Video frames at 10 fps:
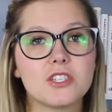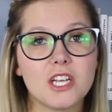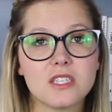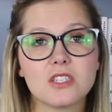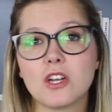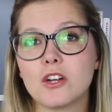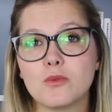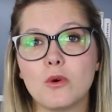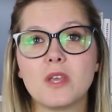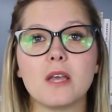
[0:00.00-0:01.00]
chances are you
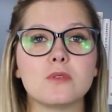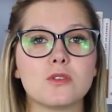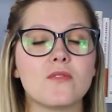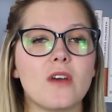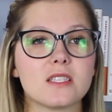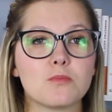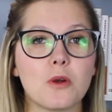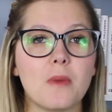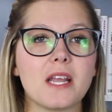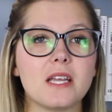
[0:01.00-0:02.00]
will be able to invest
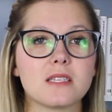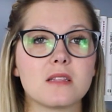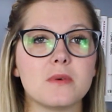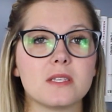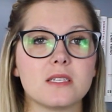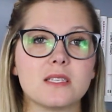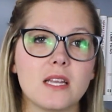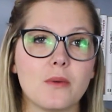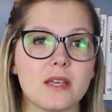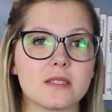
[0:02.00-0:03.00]
more money into the business
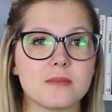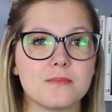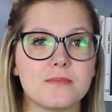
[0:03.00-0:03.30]
anyways.